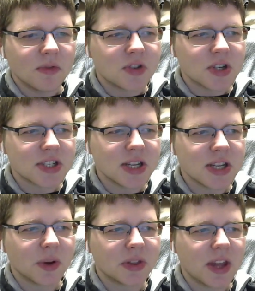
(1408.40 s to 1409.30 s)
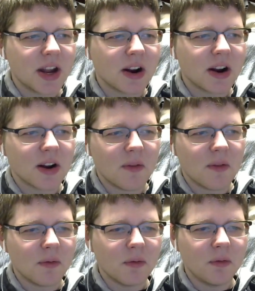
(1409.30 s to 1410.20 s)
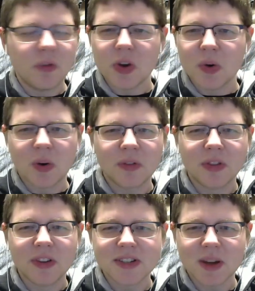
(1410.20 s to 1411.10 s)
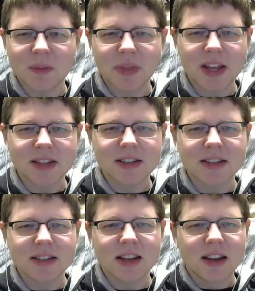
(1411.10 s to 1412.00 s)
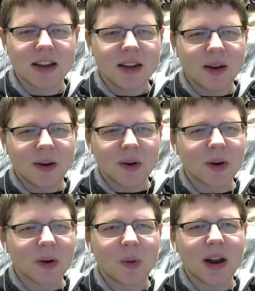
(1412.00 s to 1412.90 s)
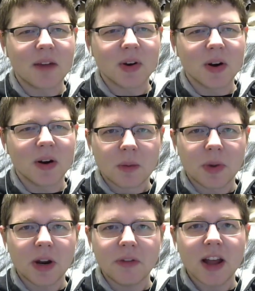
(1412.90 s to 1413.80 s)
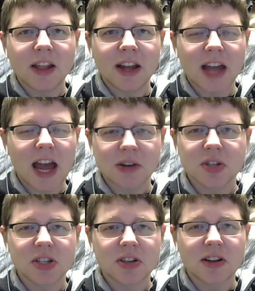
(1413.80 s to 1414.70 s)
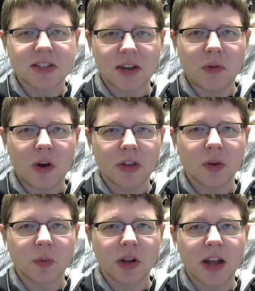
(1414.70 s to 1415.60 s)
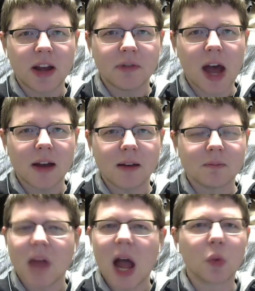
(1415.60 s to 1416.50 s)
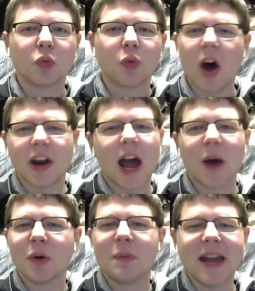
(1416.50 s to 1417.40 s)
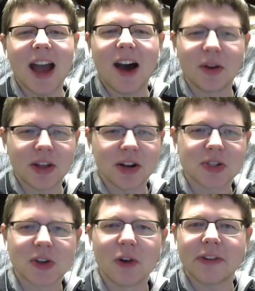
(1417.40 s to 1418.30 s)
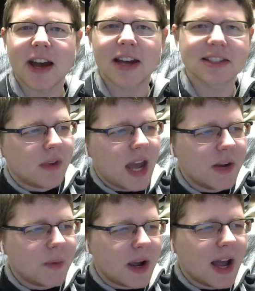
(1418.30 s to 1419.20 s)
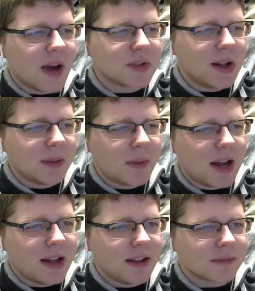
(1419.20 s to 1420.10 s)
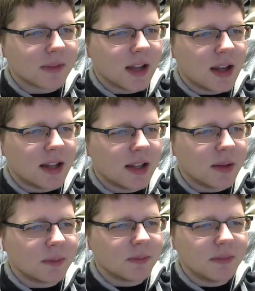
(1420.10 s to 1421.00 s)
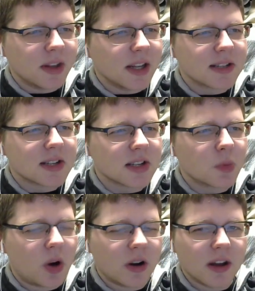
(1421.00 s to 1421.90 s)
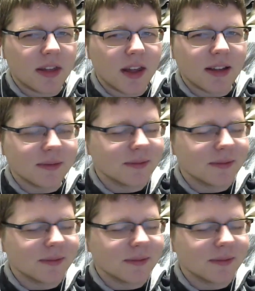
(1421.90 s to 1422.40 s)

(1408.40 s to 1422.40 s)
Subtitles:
just see what their view of some things is, or whatever. But if I, like, actually saw Sephiroth in real life, I would run. I would be out of there so fast. Anyway, how tall am I? Yeah, like 6'1", I think.